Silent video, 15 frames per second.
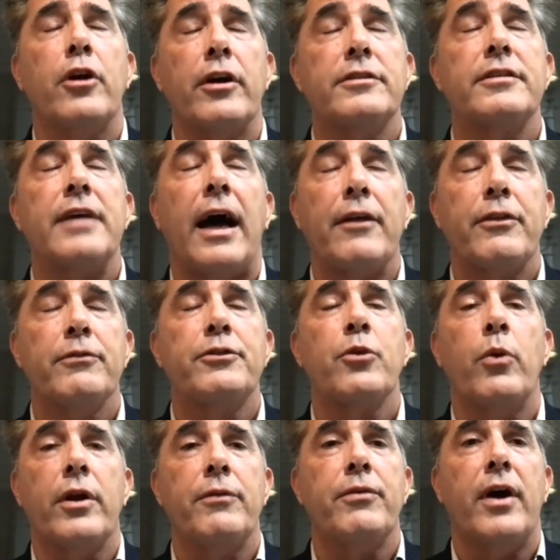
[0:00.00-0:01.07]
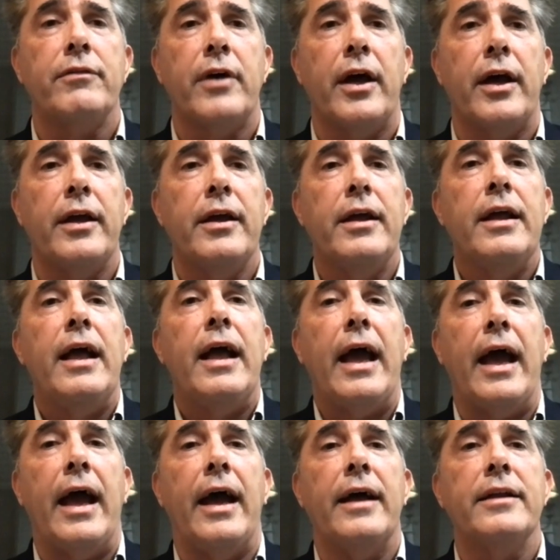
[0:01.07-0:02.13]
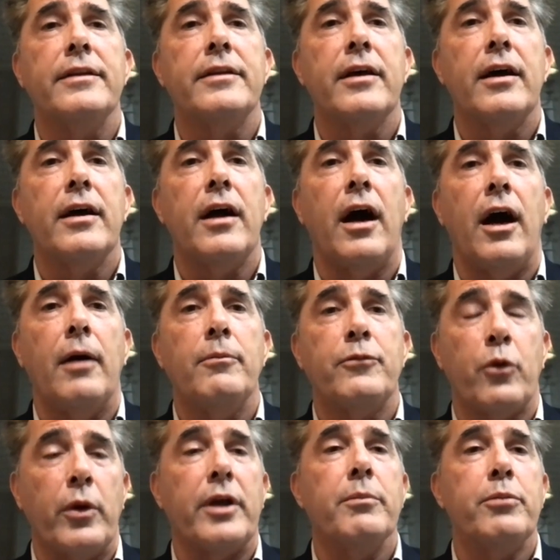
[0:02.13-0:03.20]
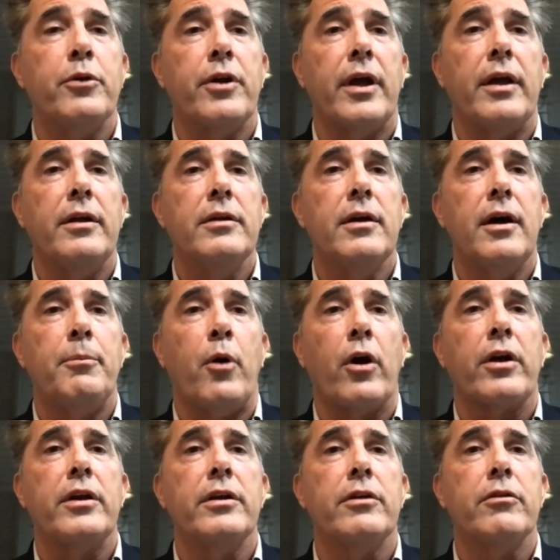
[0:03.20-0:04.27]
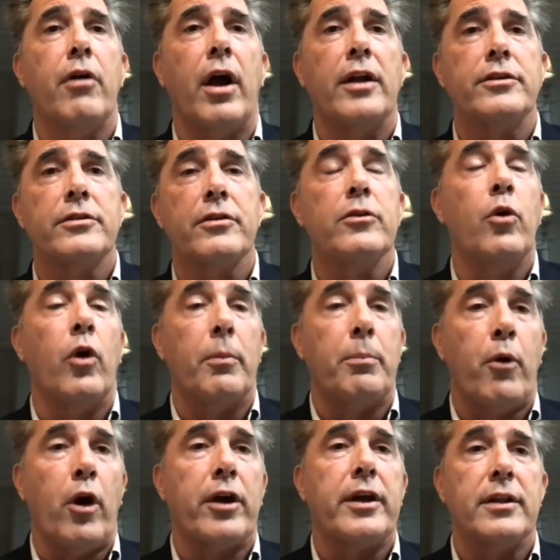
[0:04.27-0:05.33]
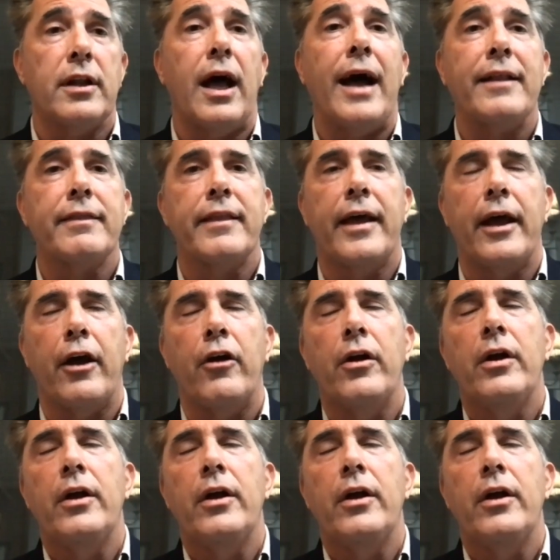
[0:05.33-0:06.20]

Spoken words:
south of 25A, and so we can put a parking garage or parking lot there.